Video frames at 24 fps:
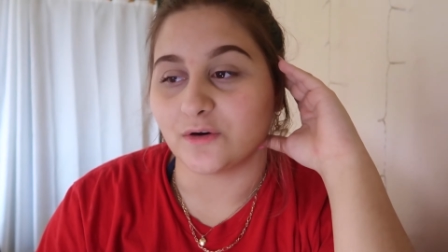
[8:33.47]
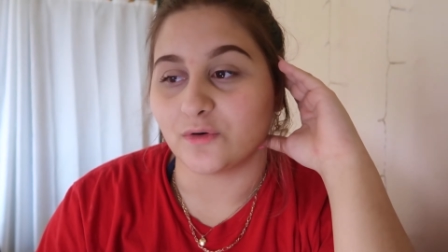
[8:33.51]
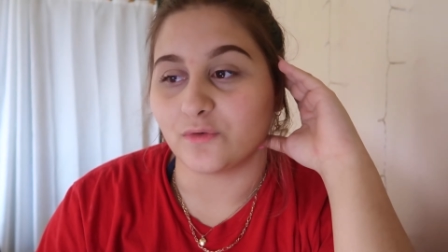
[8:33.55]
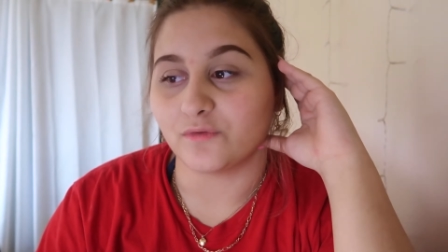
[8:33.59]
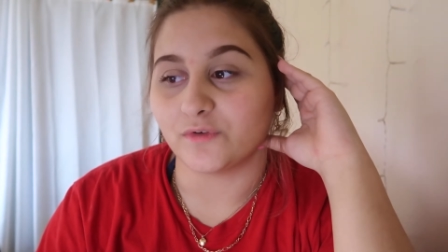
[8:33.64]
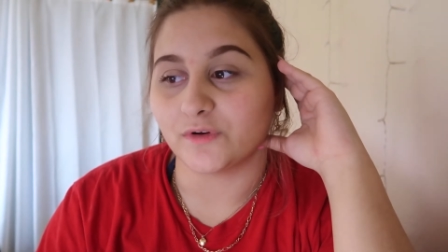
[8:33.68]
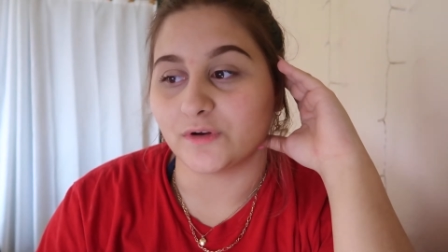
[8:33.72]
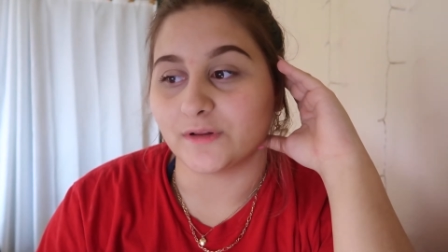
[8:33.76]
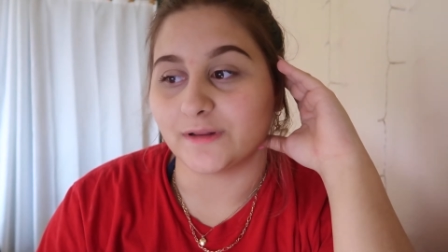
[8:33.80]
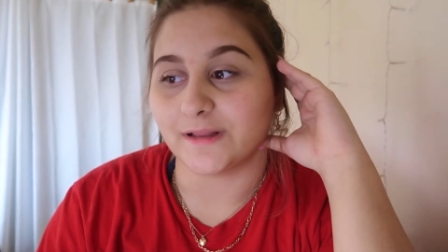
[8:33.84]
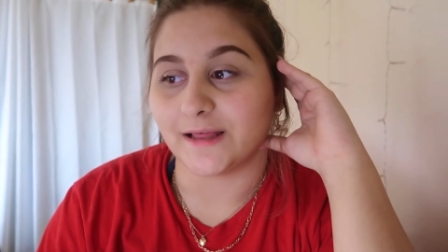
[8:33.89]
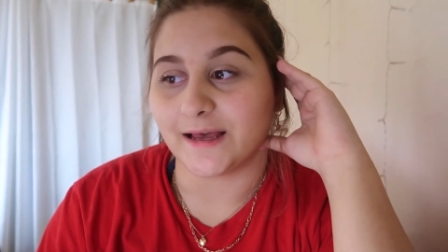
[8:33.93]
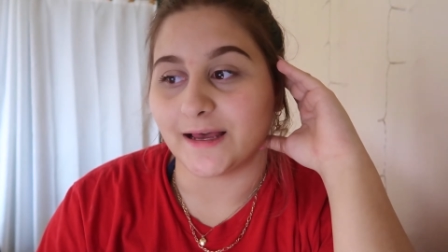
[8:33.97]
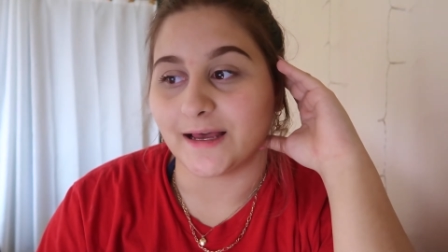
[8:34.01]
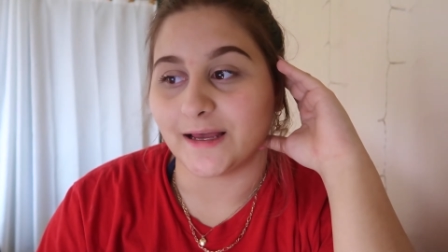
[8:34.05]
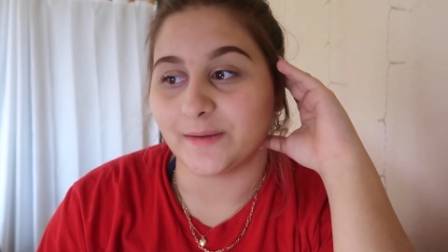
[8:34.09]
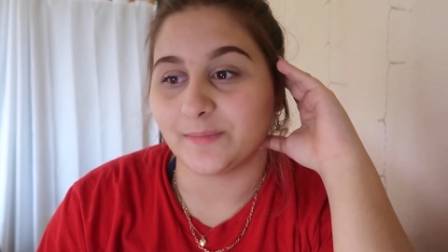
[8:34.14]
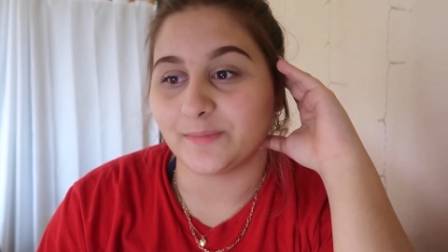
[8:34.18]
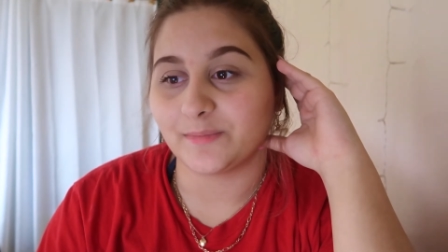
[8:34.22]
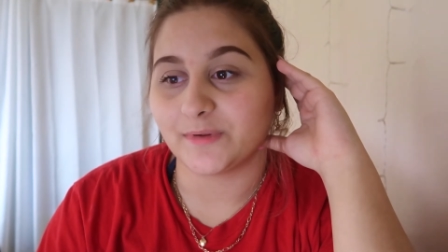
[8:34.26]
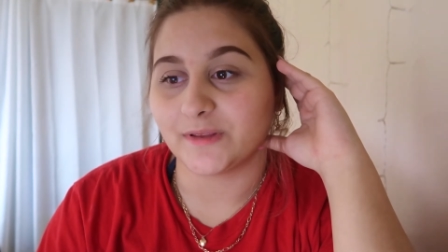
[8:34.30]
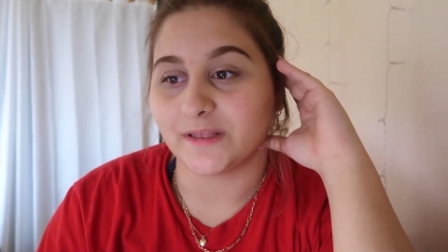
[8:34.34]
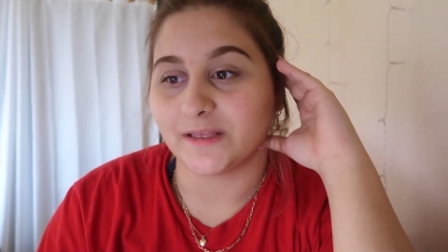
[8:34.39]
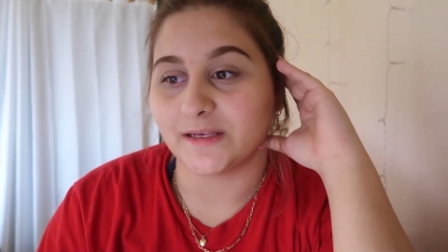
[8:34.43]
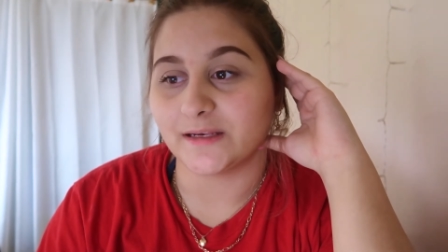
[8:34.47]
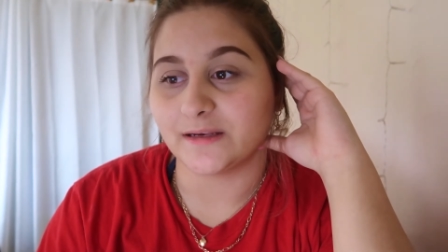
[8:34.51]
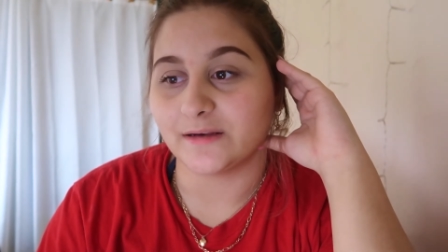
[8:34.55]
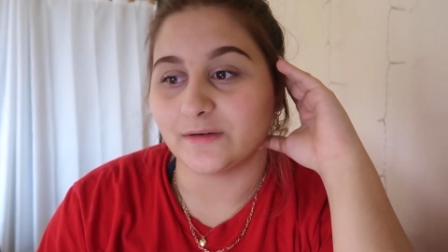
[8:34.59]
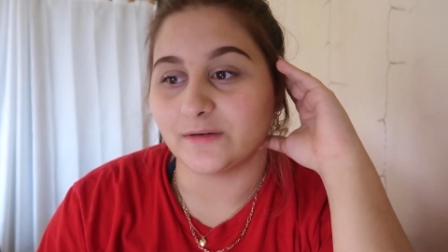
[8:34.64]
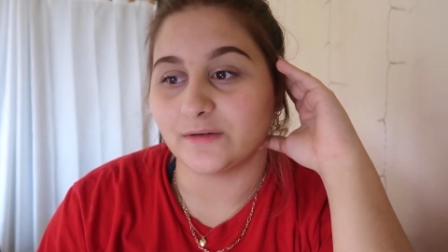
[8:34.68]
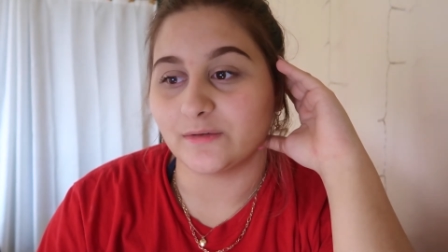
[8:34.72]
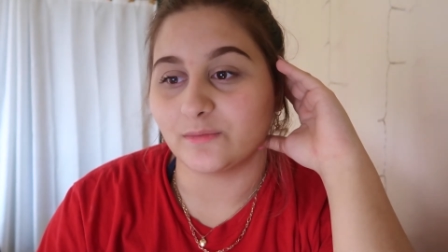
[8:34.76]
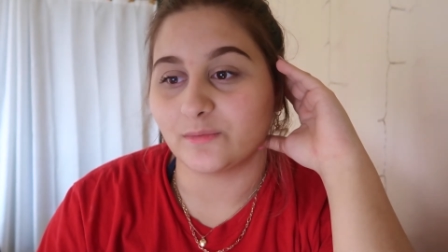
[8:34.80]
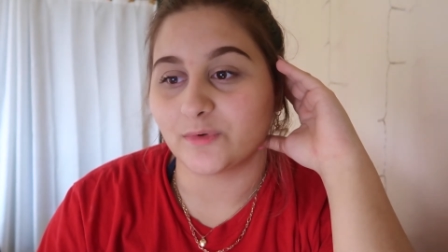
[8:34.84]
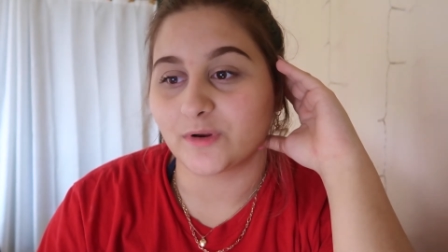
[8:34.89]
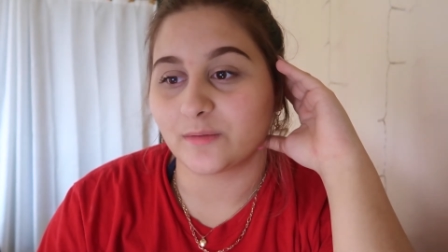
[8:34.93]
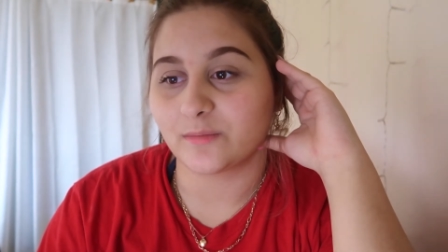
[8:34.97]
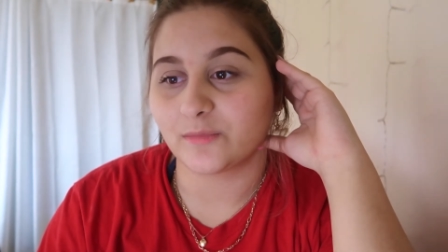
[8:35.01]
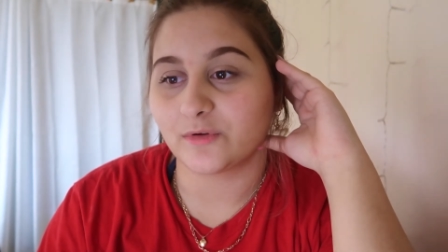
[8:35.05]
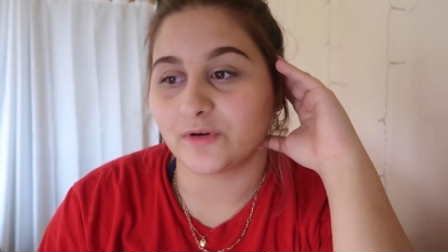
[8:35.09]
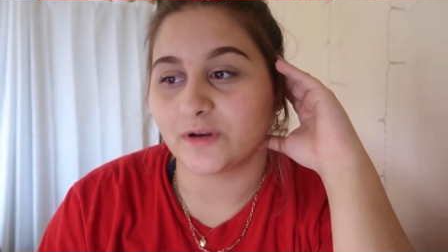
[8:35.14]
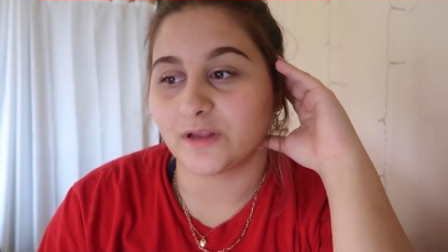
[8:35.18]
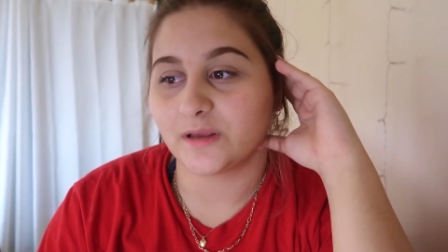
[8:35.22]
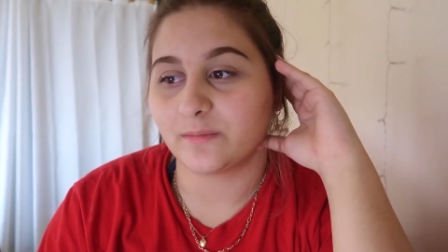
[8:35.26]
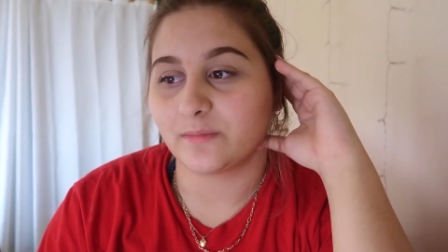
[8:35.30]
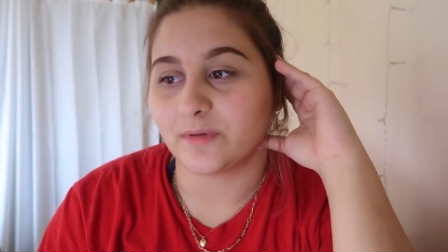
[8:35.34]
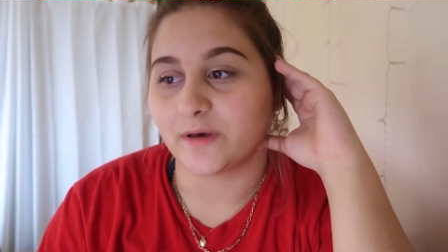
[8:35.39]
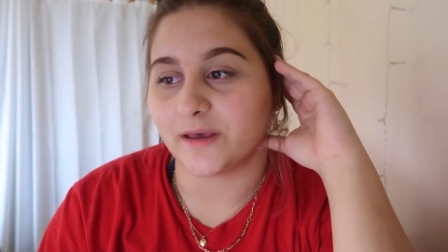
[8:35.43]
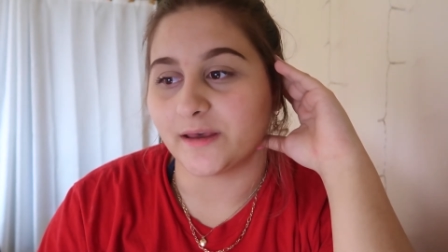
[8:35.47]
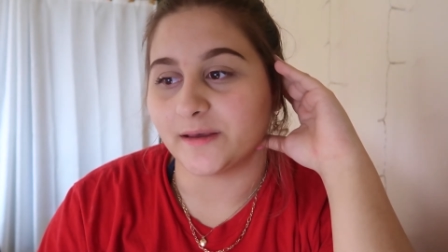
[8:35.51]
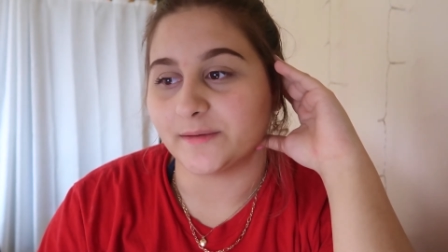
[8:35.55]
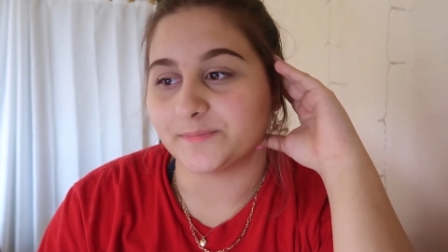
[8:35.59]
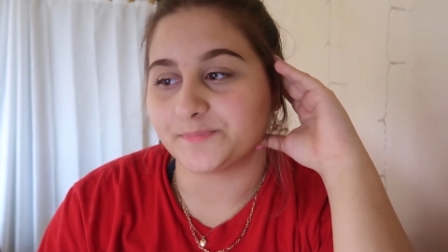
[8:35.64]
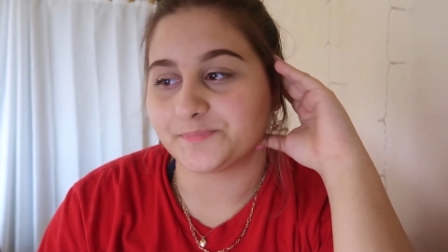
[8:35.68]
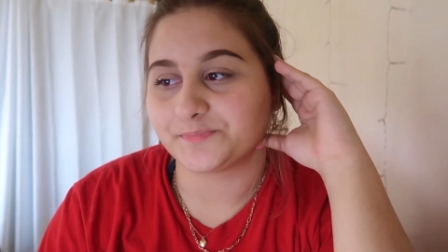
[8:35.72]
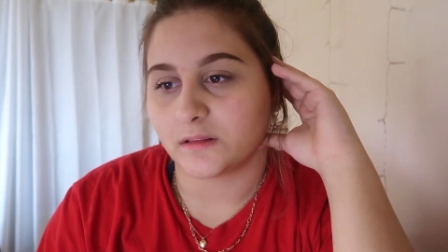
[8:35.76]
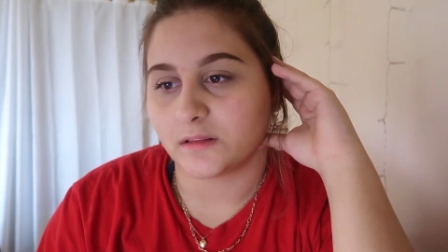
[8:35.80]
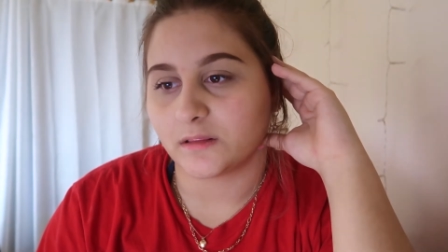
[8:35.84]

overlap in what I'm learning, but